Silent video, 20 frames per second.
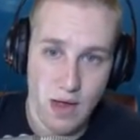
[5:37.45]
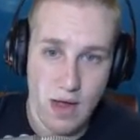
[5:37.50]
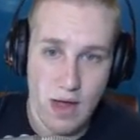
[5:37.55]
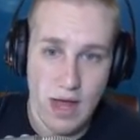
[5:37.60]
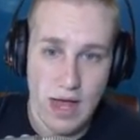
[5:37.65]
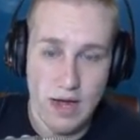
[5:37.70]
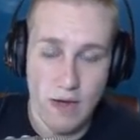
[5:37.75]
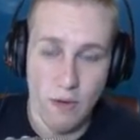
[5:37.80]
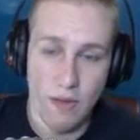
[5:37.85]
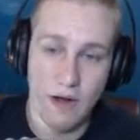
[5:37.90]

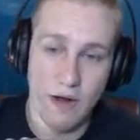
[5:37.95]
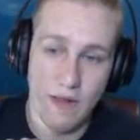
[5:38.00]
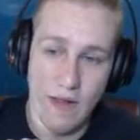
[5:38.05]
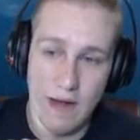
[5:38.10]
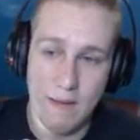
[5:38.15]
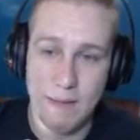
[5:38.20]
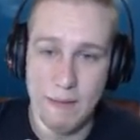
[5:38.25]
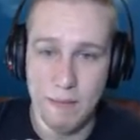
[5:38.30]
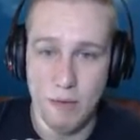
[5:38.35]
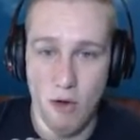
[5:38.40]
I know that a lot
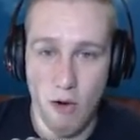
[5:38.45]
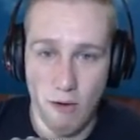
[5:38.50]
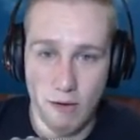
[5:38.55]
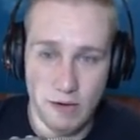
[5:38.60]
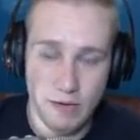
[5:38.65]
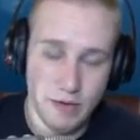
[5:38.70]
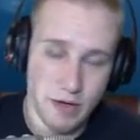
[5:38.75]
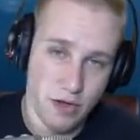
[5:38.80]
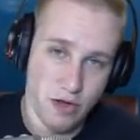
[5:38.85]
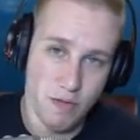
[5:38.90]
of people argue
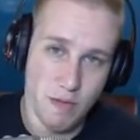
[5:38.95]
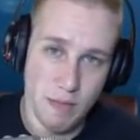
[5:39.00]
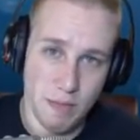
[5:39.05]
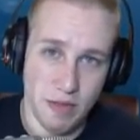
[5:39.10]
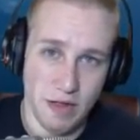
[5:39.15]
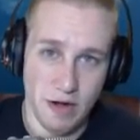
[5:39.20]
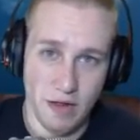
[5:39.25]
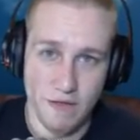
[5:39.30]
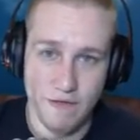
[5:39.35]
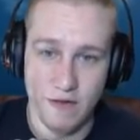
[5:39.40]
that it should be
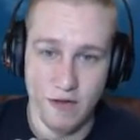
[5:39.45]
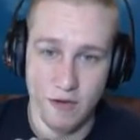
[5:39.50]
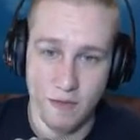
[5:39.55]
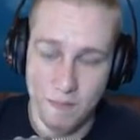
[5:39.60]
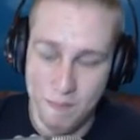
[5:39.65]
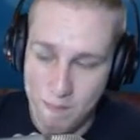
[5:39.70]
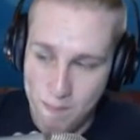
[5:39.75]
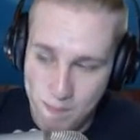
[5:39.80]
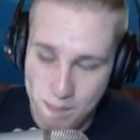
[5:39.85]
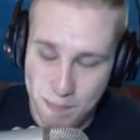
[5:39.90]
played on the field,
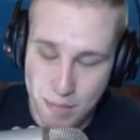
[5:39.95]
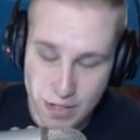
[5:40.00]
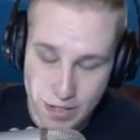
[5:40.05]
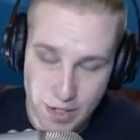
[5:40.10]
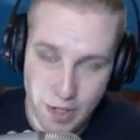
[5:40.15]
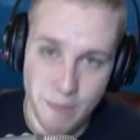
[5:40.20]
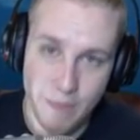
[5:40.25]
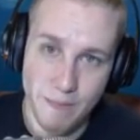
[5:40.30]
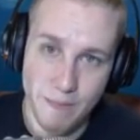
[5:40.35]
but no,